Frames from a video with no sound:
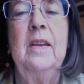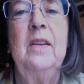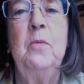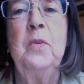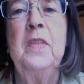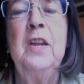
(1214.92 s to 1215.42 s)

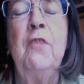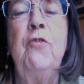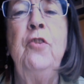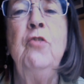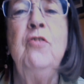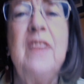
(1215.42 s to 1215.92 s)
within a
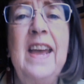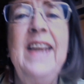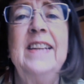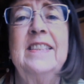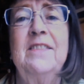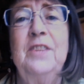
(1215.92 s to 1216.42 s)
few
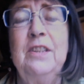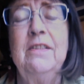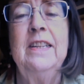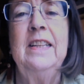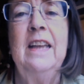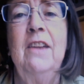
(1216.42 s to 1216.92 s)
days of
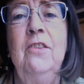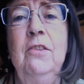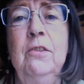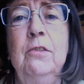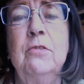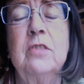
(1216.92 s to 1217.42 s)
hearing that
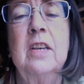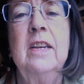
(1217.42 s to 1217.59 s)
news,